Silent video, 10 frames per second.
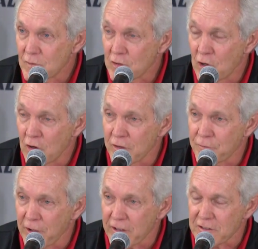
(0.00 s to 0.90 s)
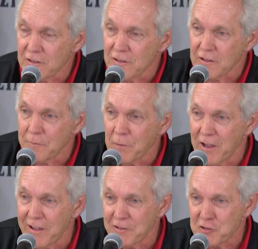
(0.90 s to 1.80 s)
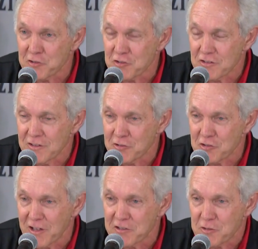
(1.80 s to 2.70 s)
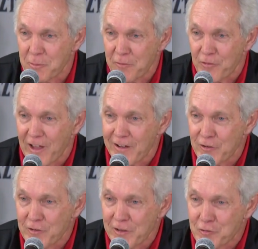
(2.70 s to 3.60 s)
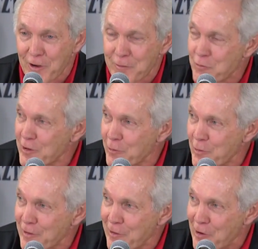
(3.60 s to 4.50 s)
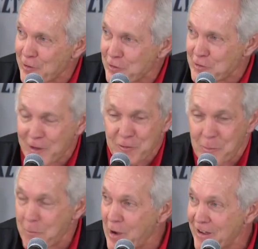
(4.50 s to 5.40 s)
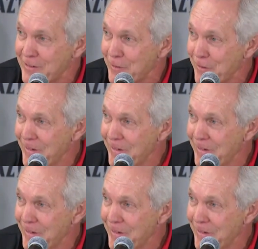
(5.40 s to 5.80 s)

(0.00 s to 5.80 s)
No, in fact, uh, at my age, it's, it's nice to be flattered. They tried really, really hard to change my mind.